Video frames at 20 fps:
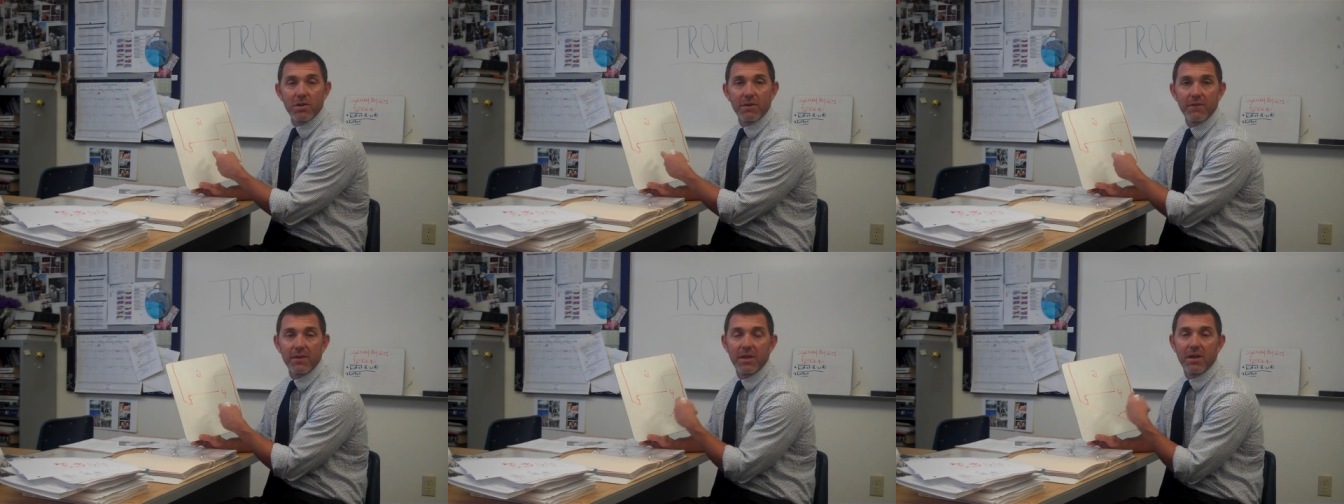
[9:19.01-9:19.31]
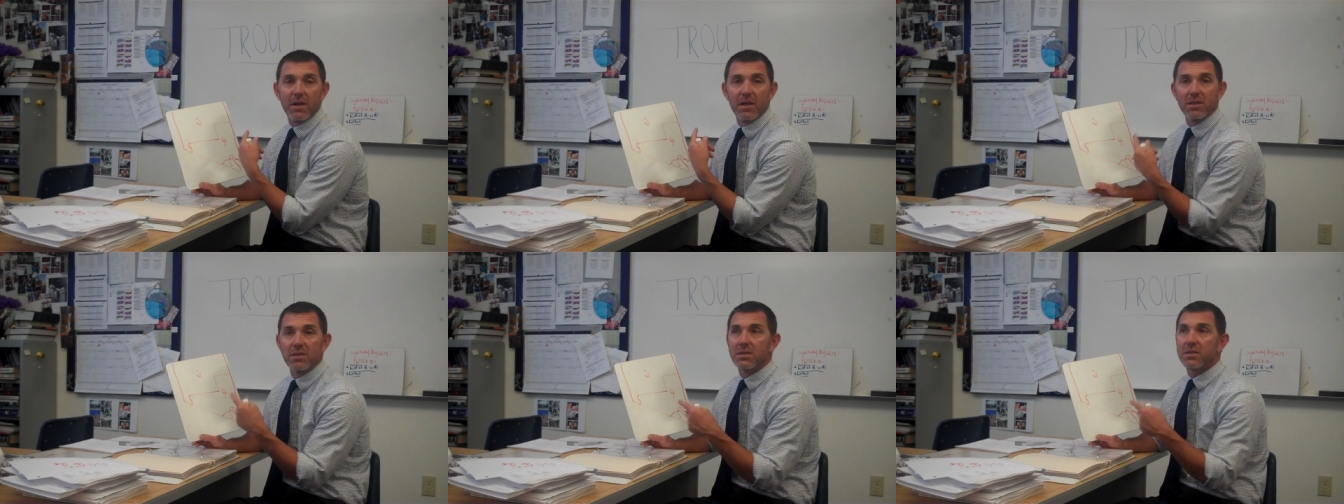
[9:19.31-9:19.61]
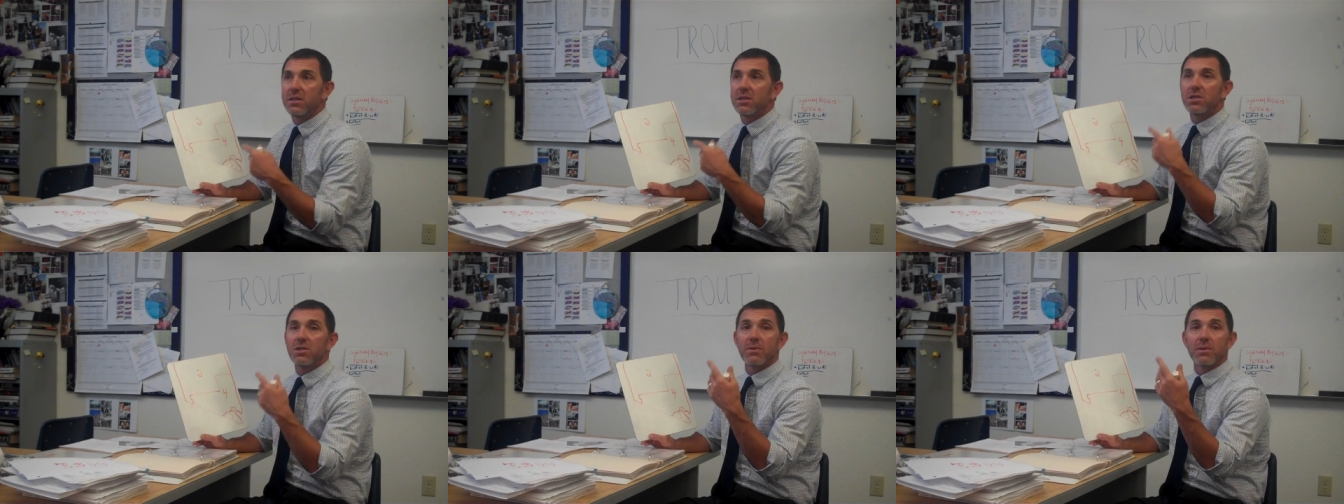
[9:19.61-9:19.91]
serving their
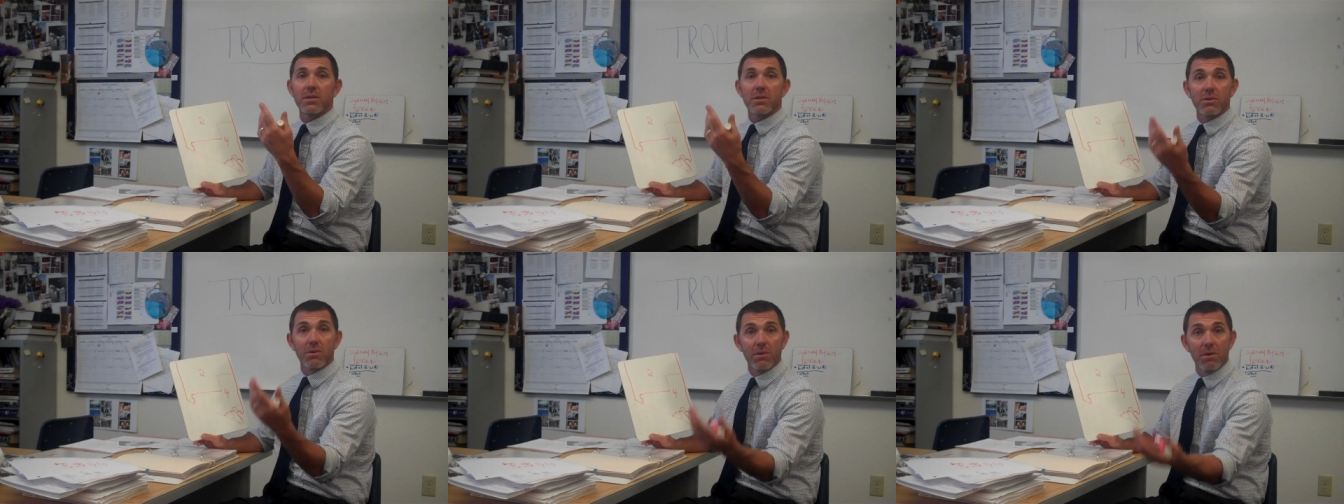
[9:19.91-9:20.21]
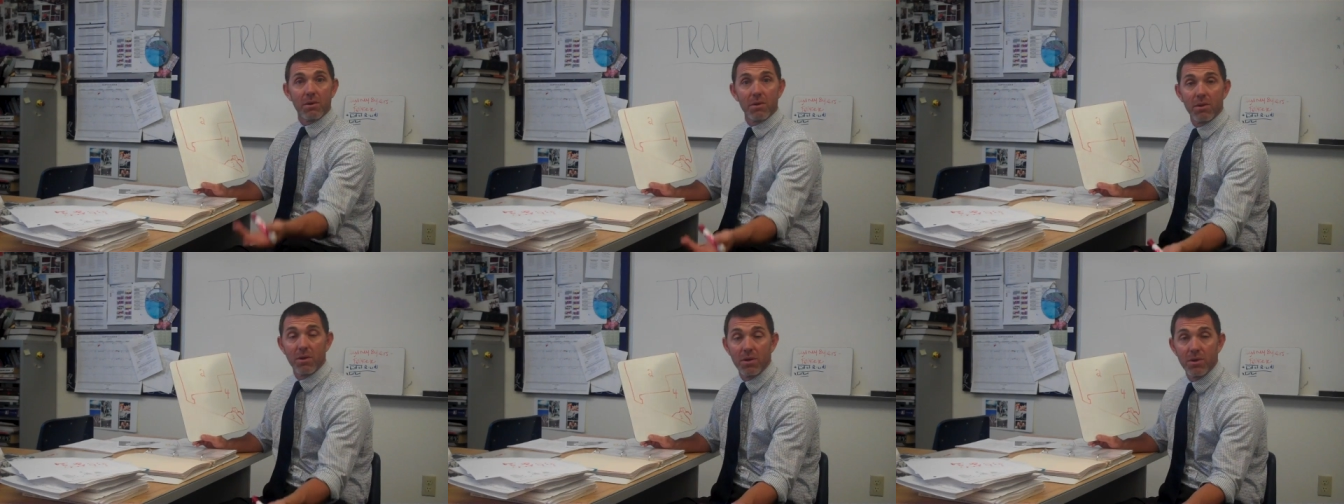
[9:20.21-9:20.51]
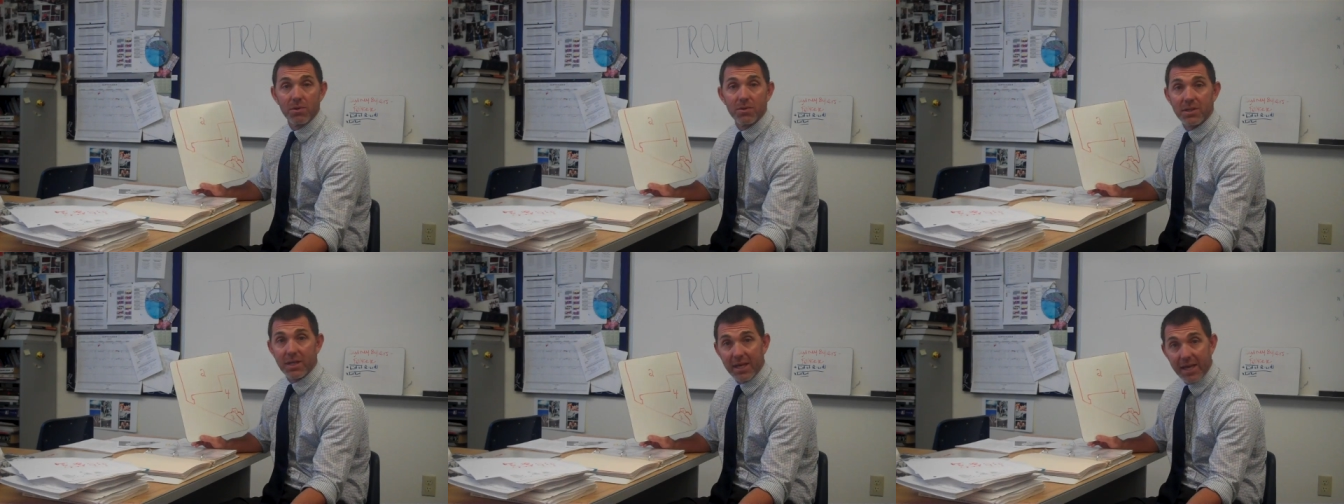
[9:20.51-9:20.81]
constituents, or they're in the
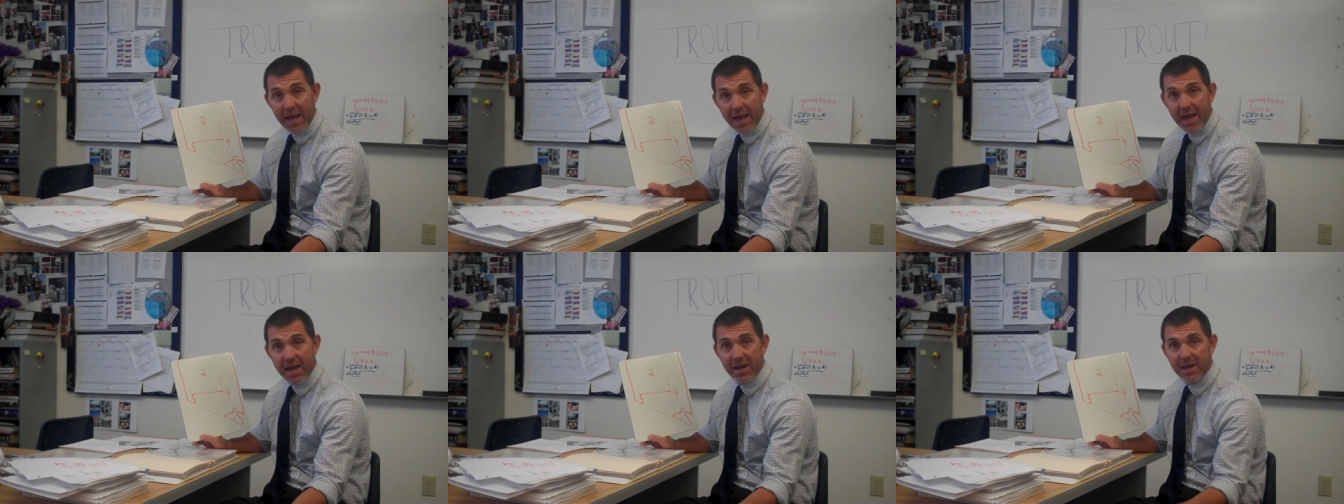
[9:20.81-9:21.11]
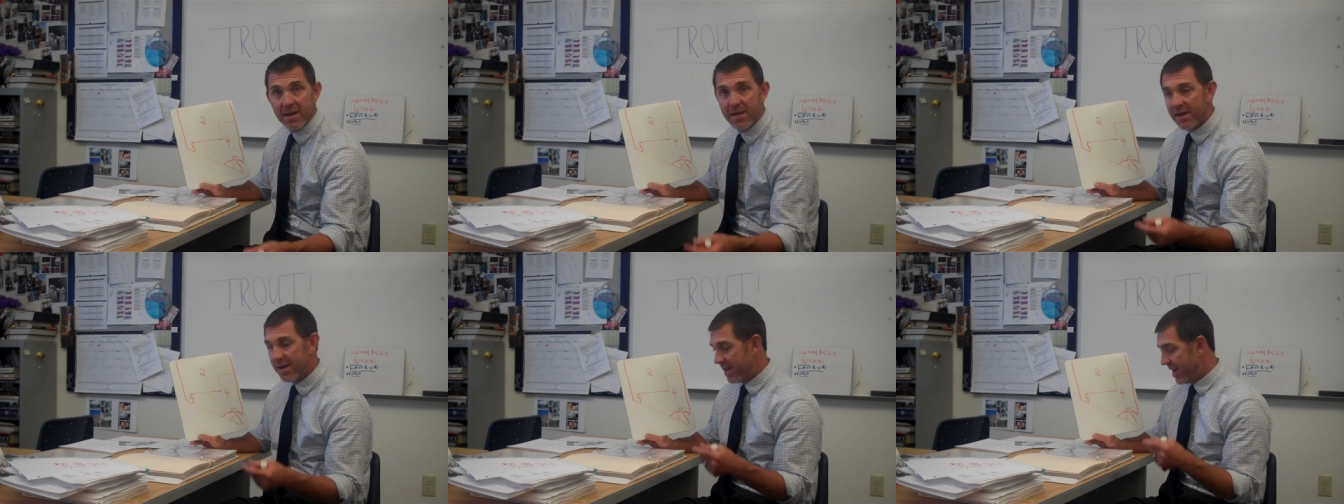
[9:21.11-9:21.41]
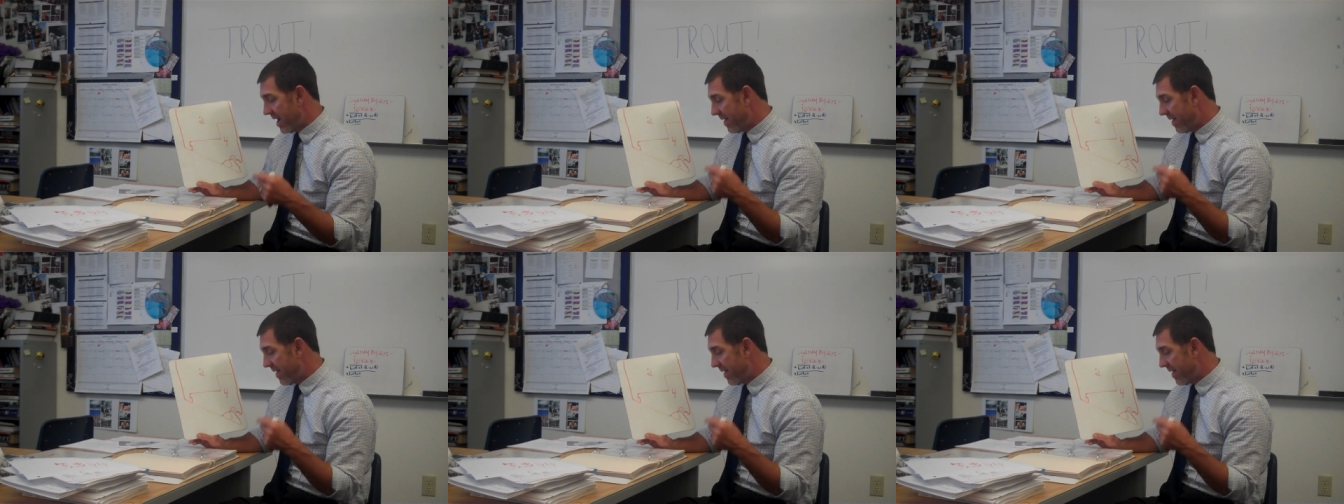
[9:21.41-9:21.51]
news again,